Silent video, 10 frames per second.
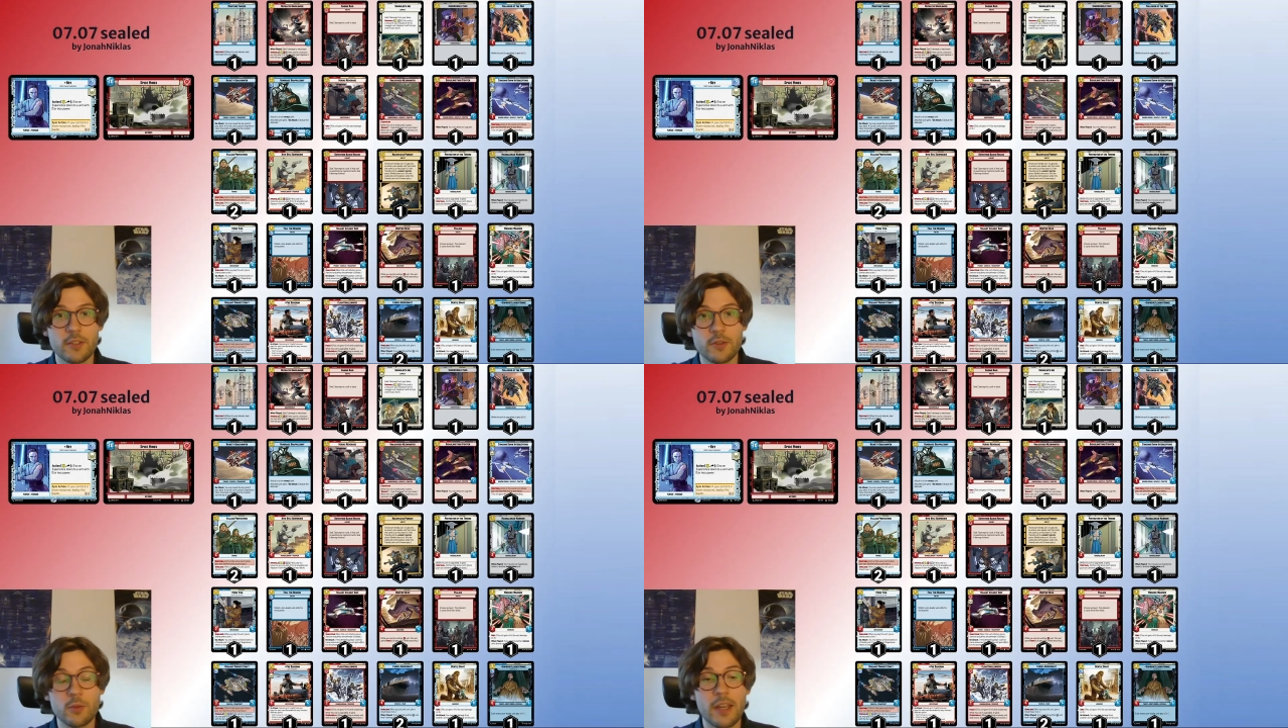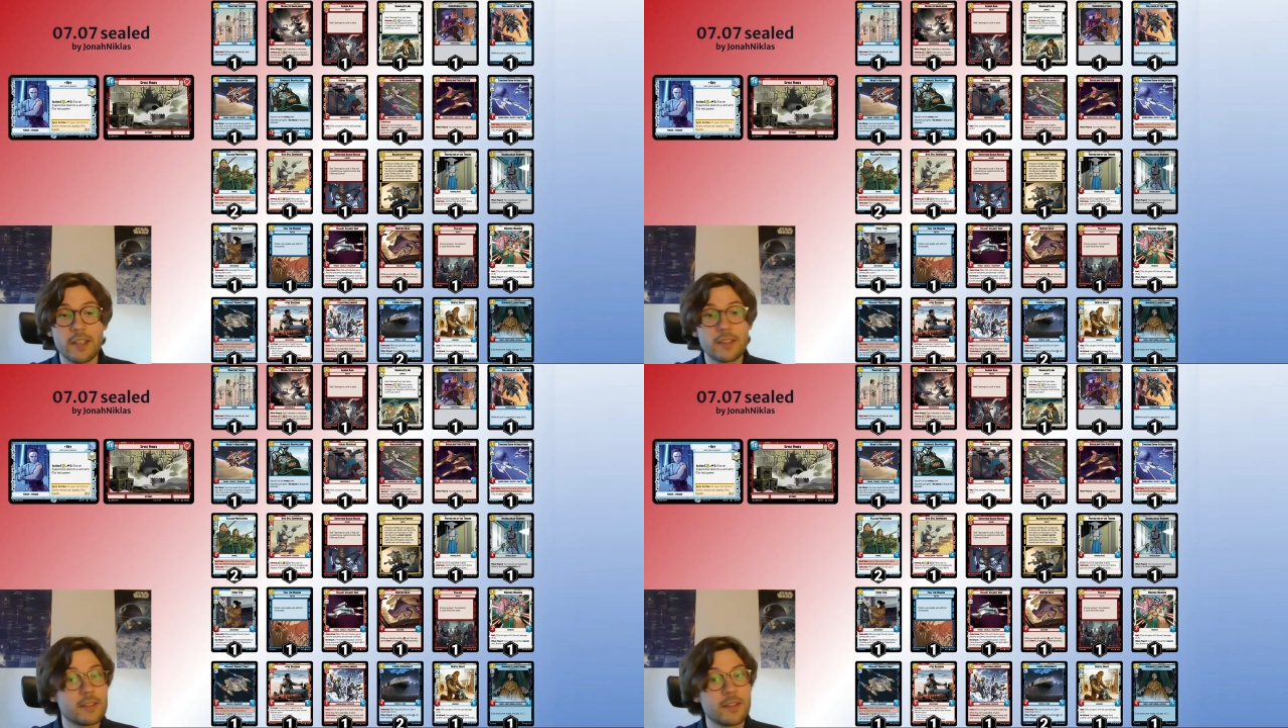the
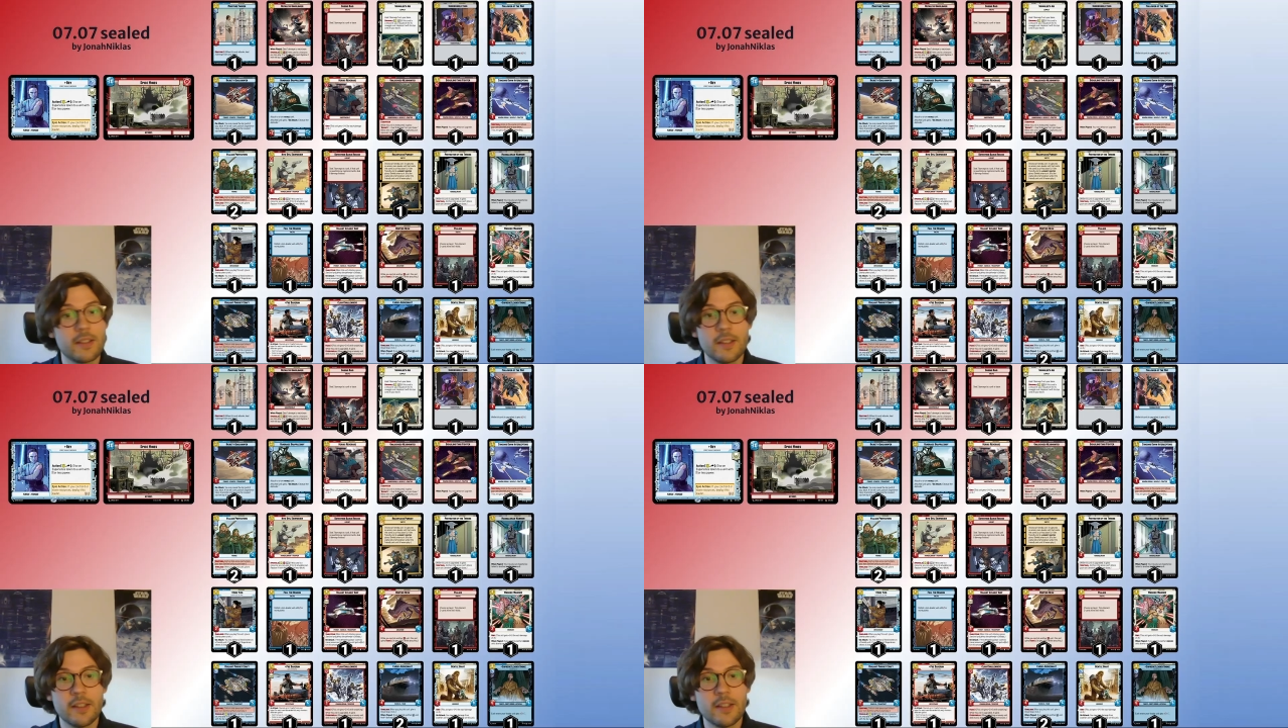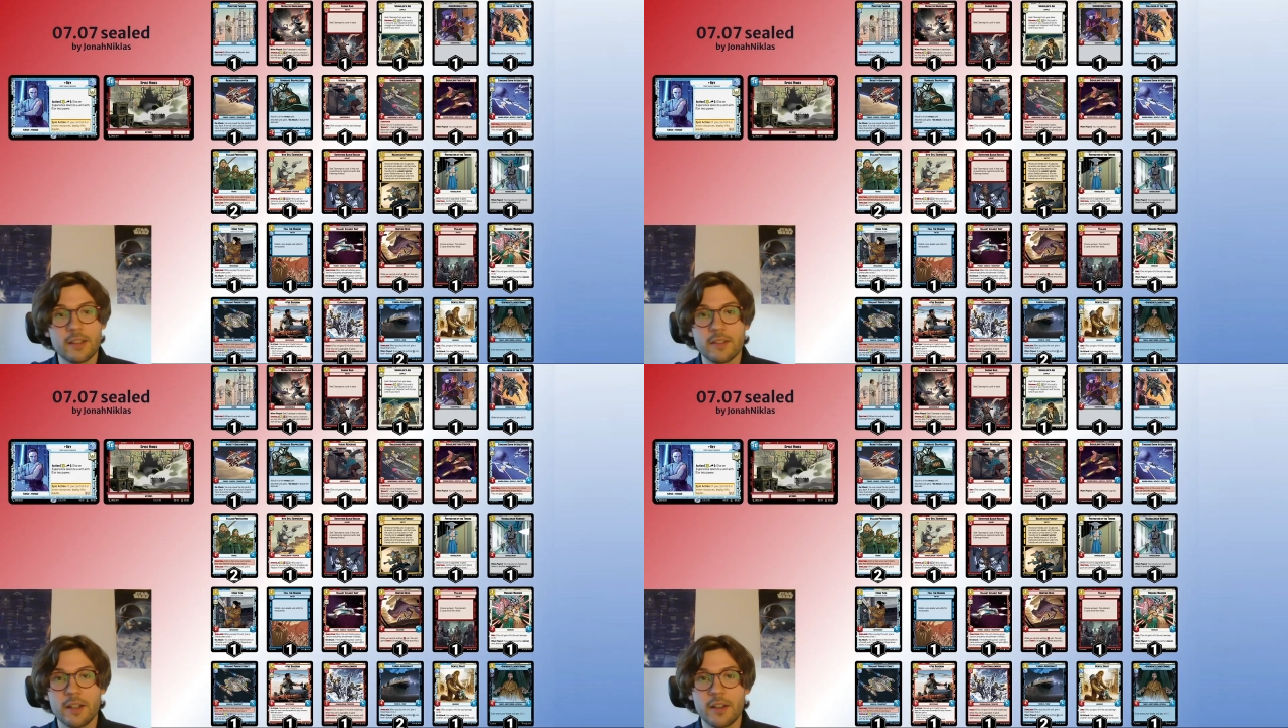2/8,
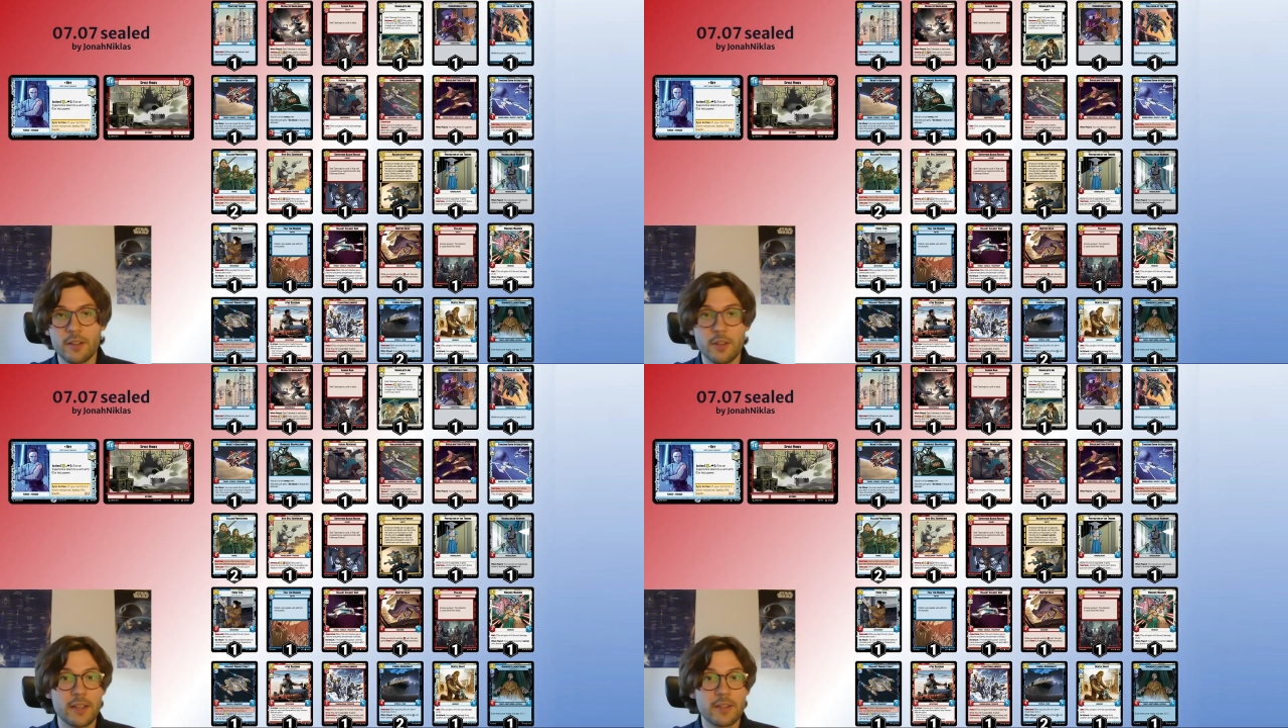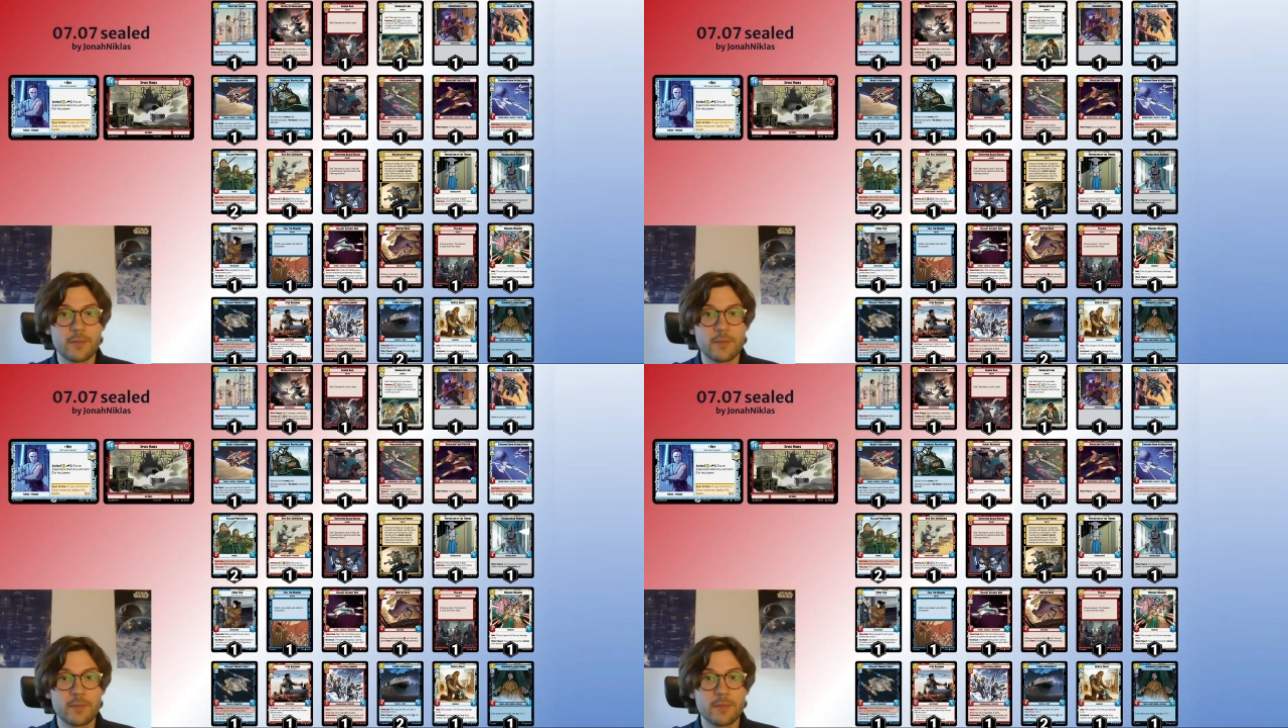they're great.